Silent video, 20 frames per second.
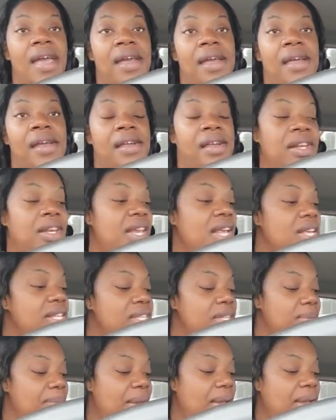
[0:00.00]
And
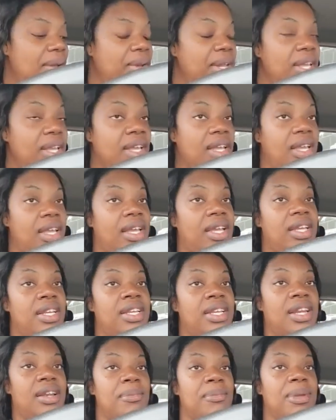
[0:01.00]
that's about it.
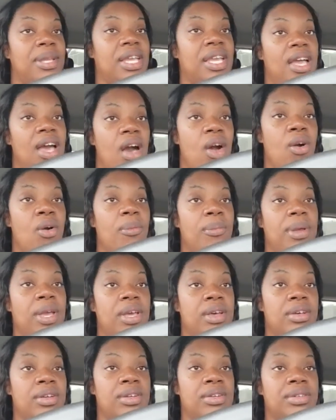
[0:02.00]
then I'm gonna get home
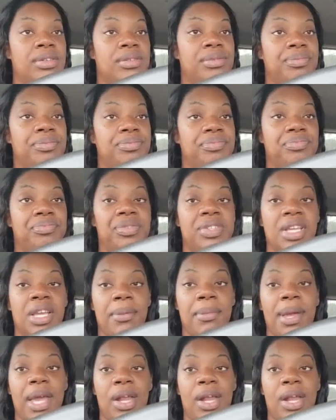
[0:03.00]
and um, get